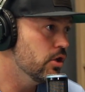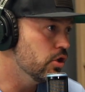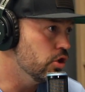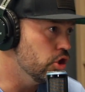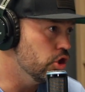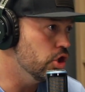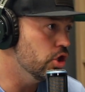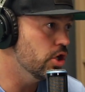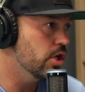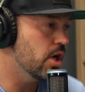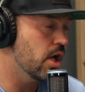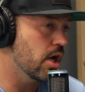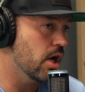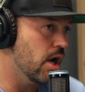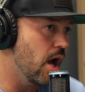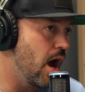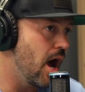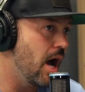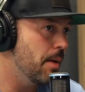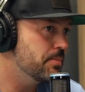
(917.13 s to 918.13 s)
good on an
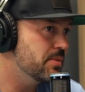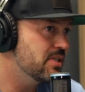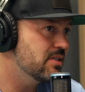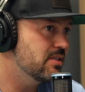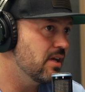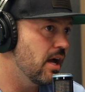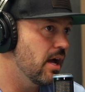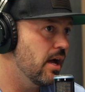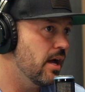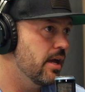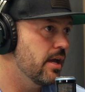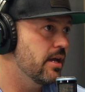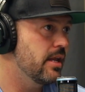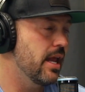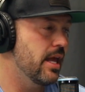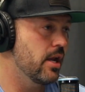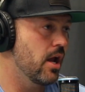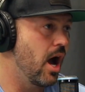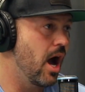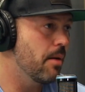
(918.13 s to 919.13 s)
ops side
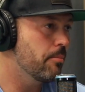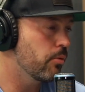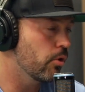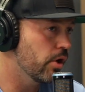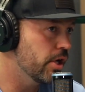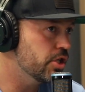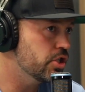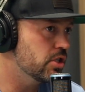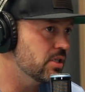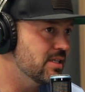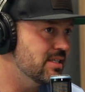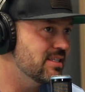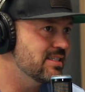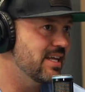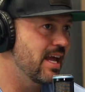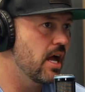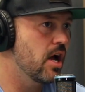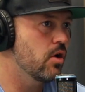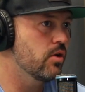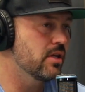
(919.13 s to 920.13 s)
and operationally
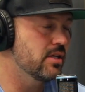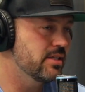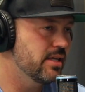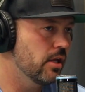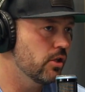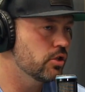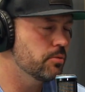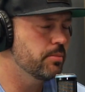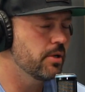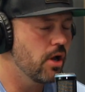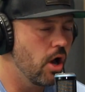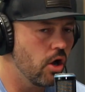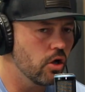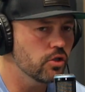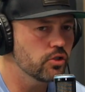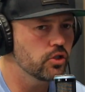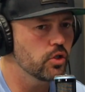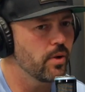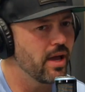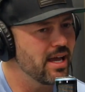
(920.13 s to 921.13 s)
sound, intelligent, but
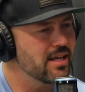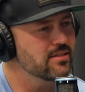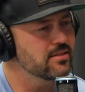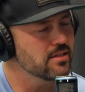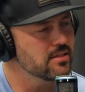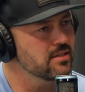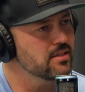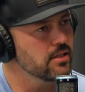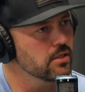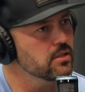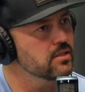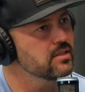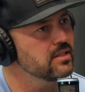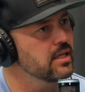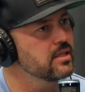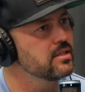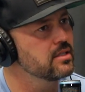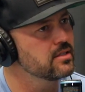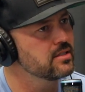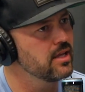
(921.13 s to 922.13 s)
also has the skill
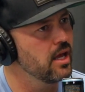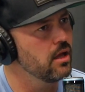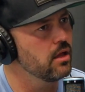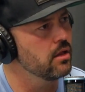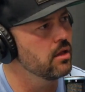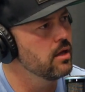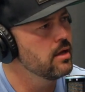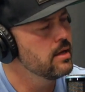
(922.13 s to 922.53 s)
set to sell.